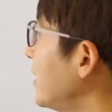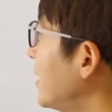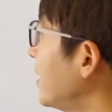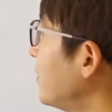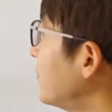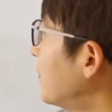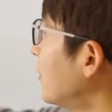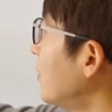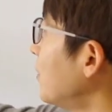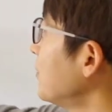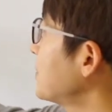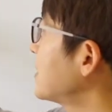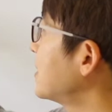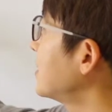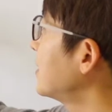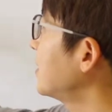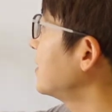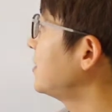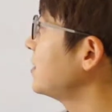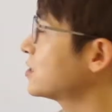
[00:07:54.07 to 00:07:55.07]
it involves
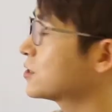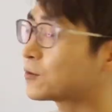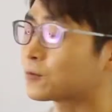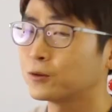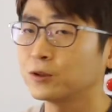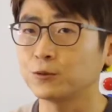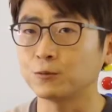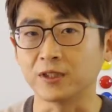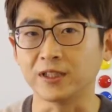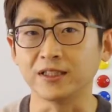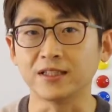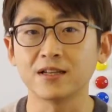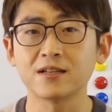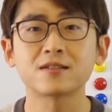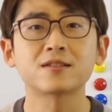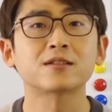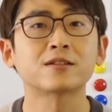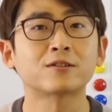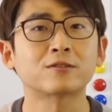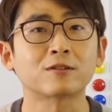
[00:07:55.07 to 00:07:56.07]
this root word,
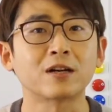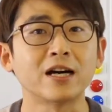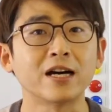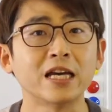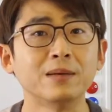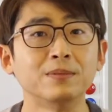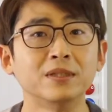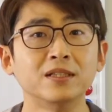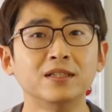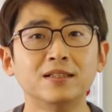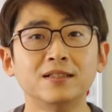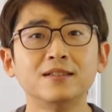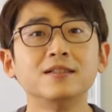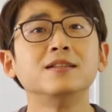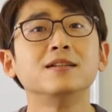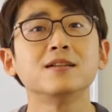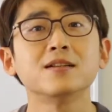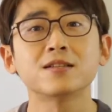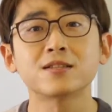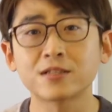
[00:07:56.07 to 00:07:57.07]
scribe.
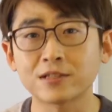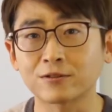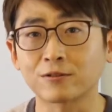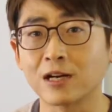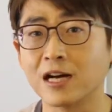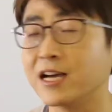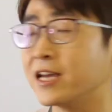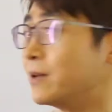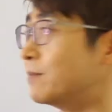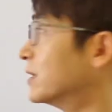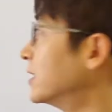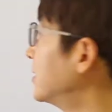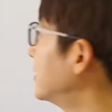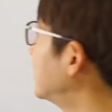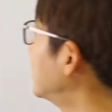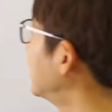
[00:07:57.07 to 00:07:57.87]
Scribe.